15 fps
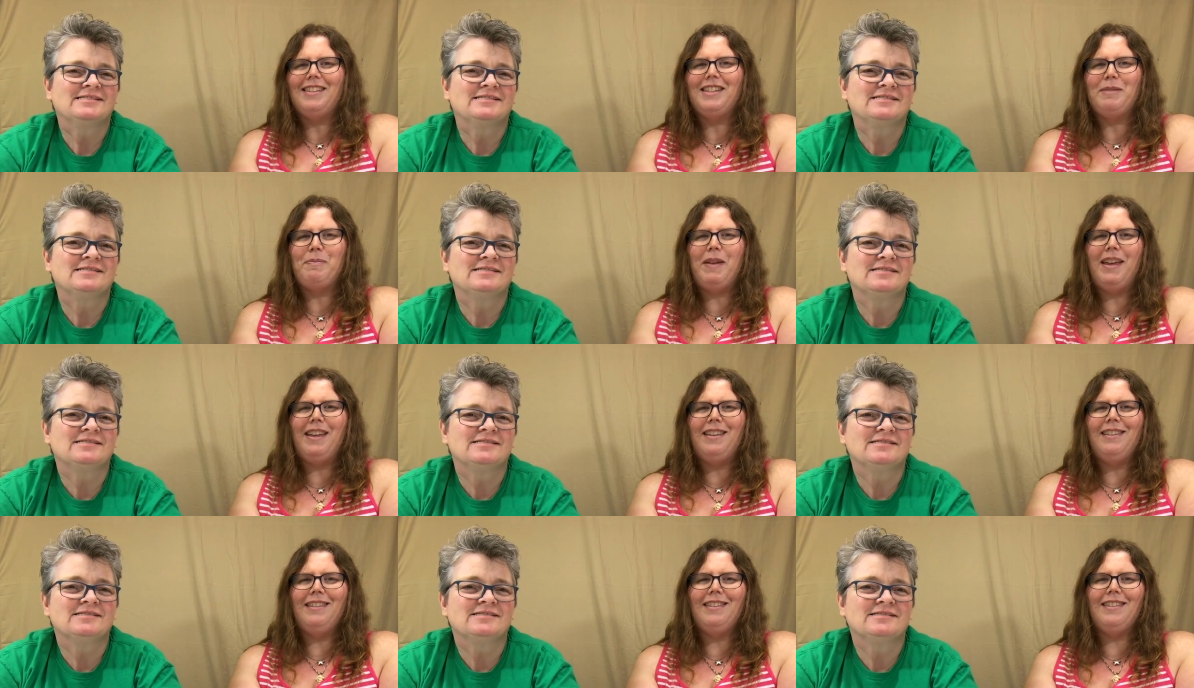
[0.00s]

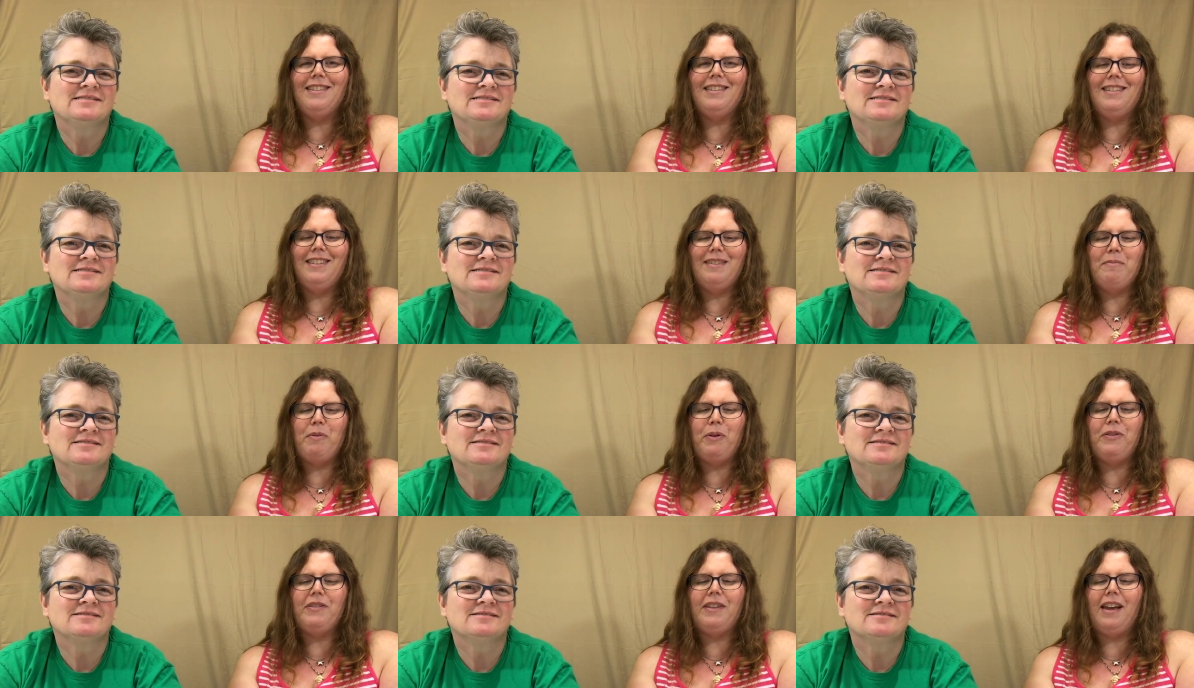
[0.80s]
Speaker 1: spins,
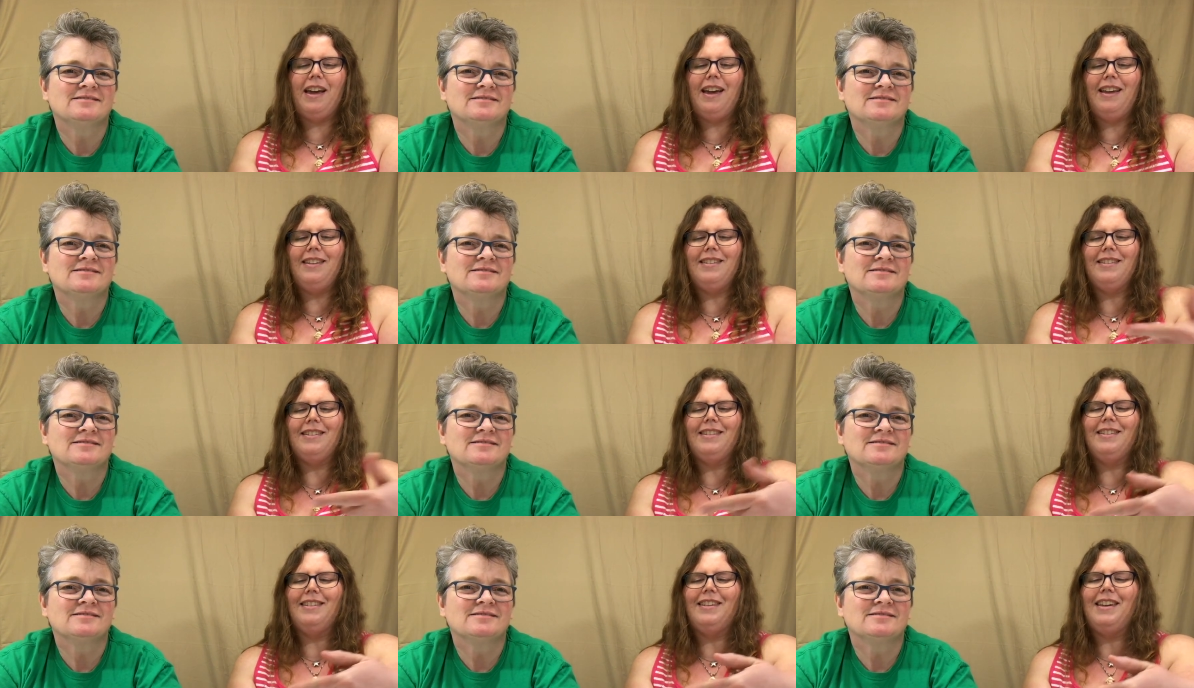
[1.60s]
both sides,
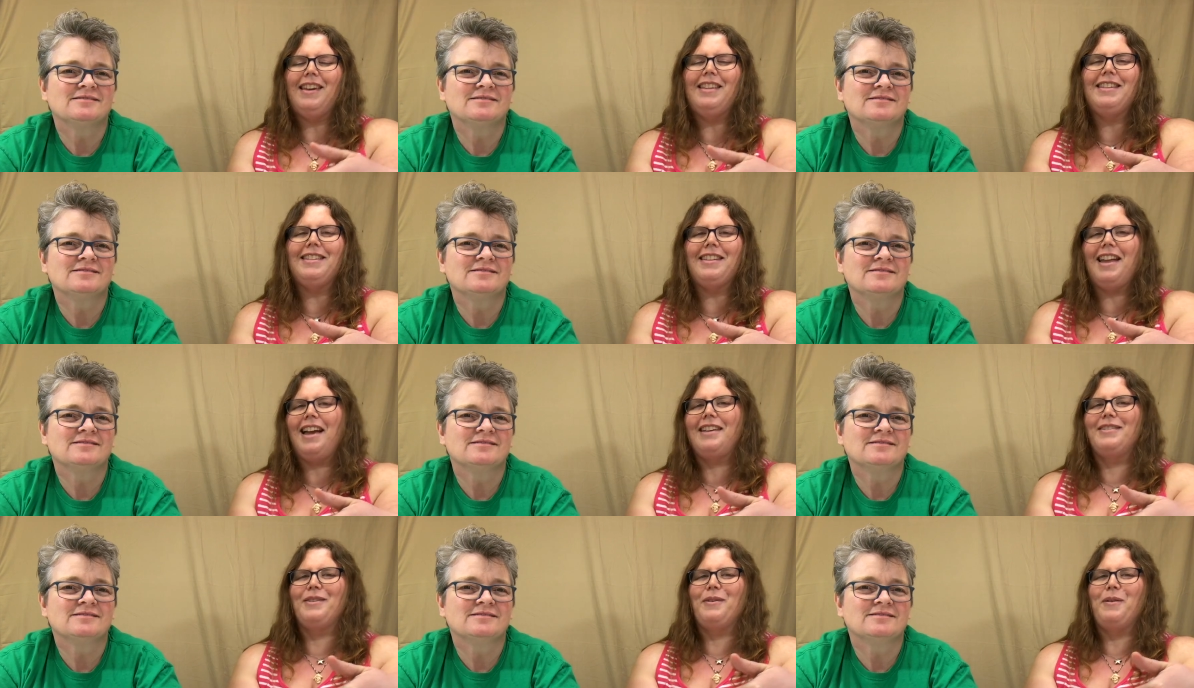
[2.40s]
and the
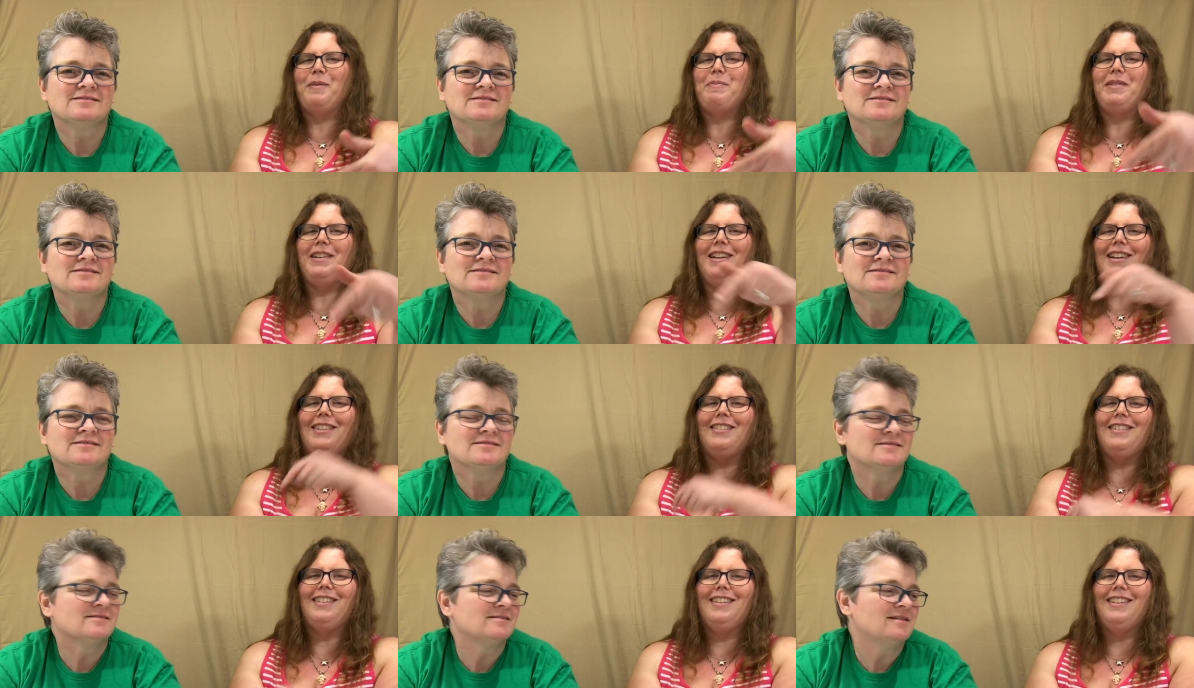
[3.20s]
stacks go up and
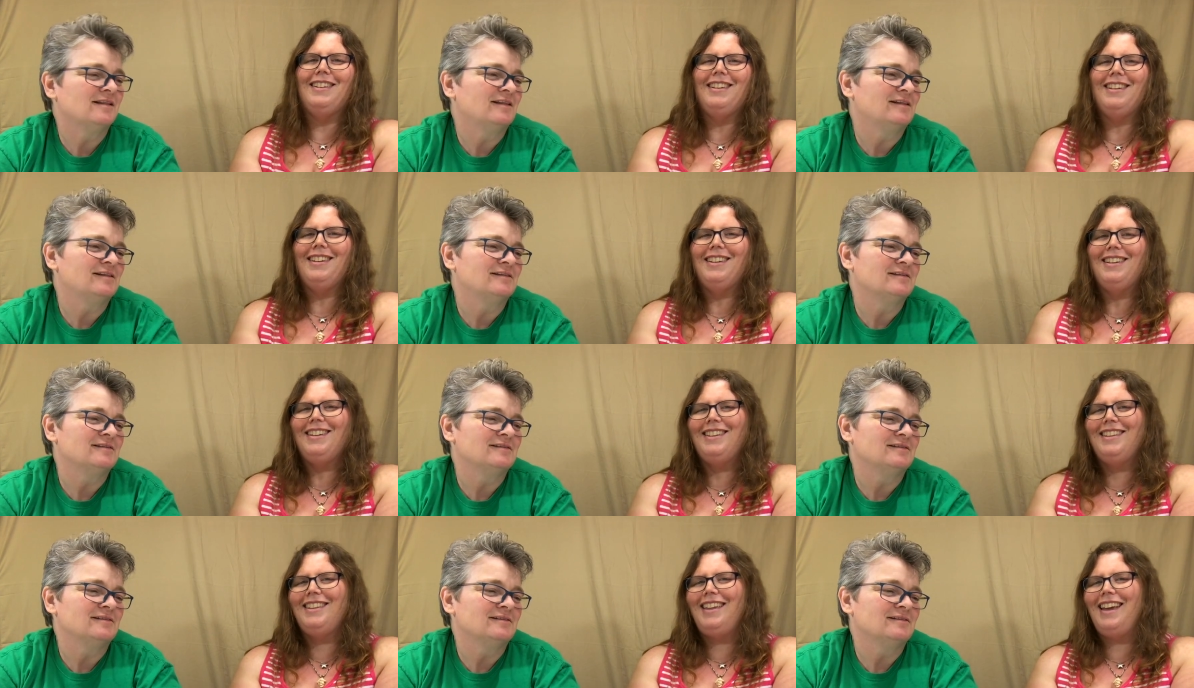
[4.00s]
down.
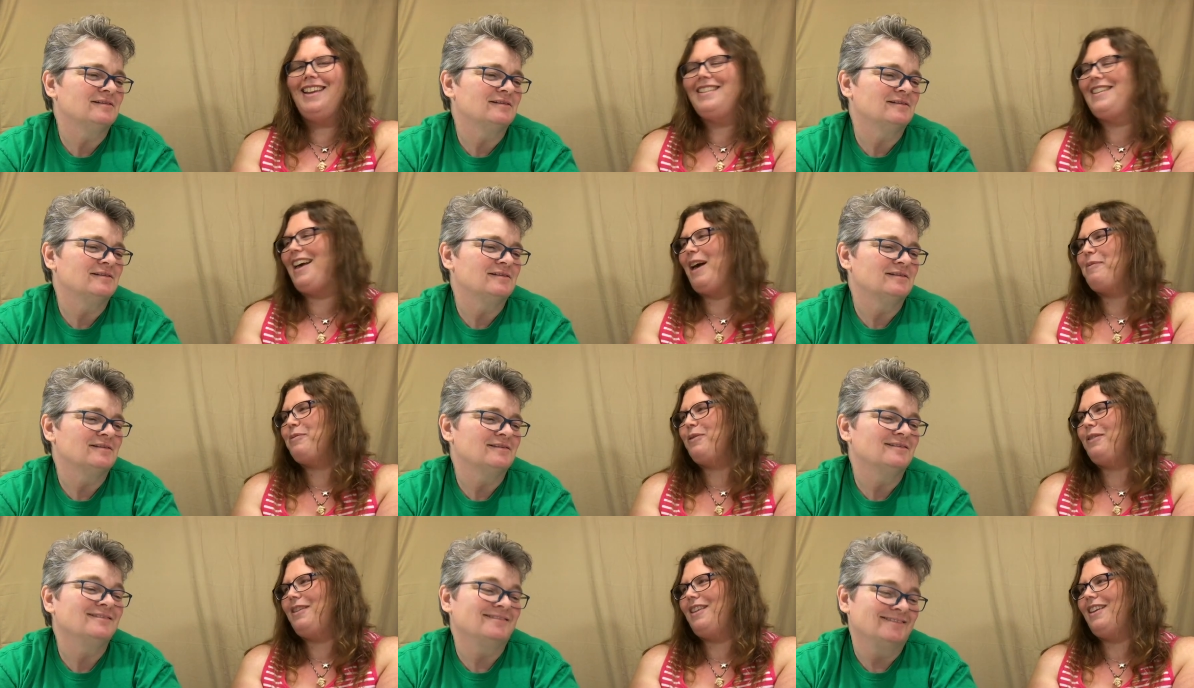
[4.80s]
That is
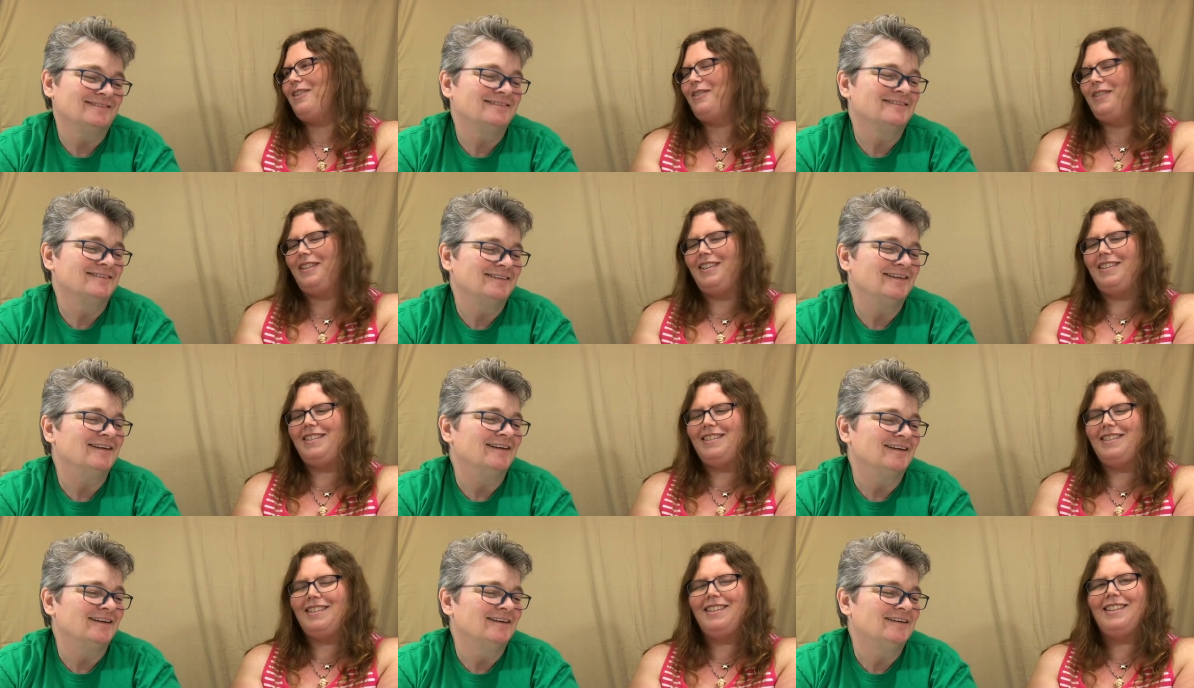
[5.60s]
absolutely the
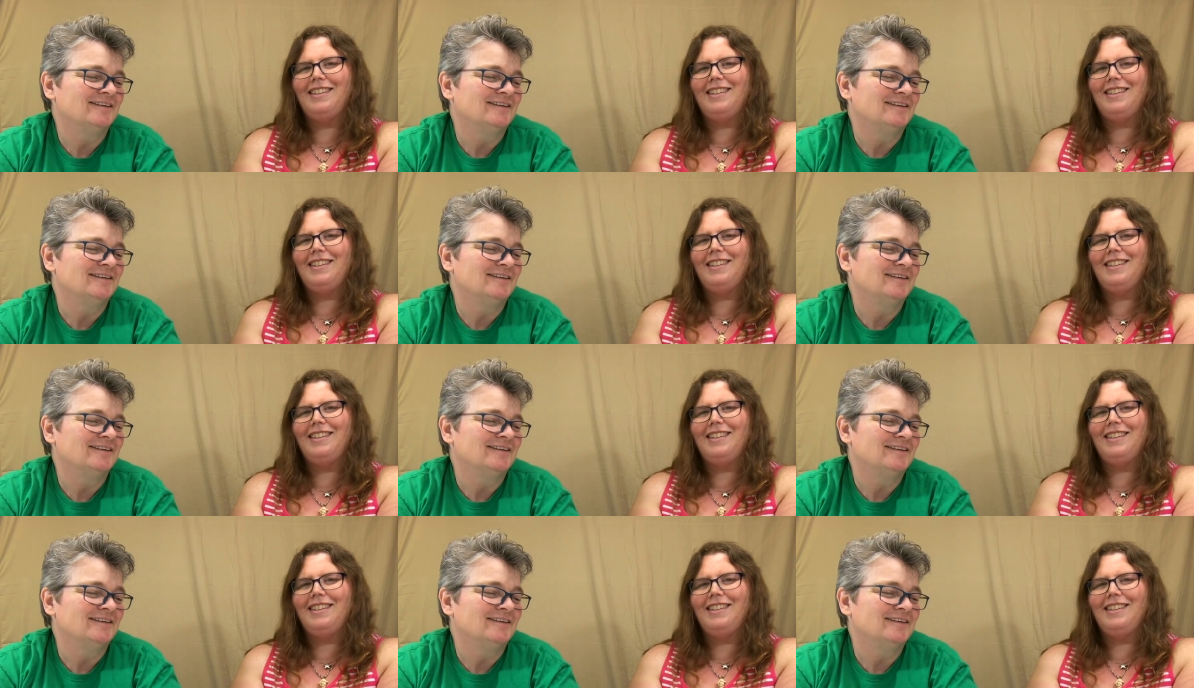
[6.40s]
coolest.